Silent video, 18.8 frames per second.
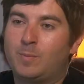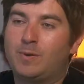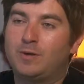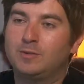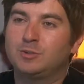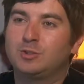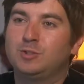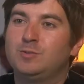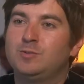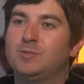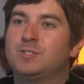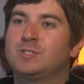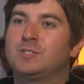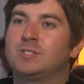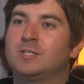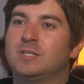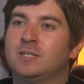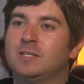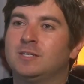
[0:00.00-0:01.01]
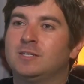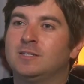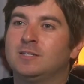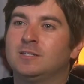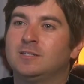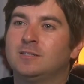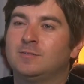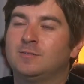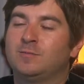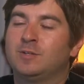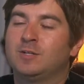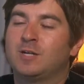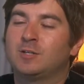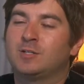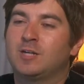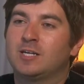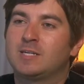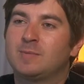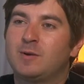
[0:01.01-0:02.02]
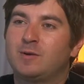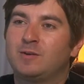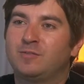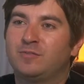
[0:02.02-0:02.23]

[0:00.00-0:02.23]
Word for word: Punk Jews uh, in our documentary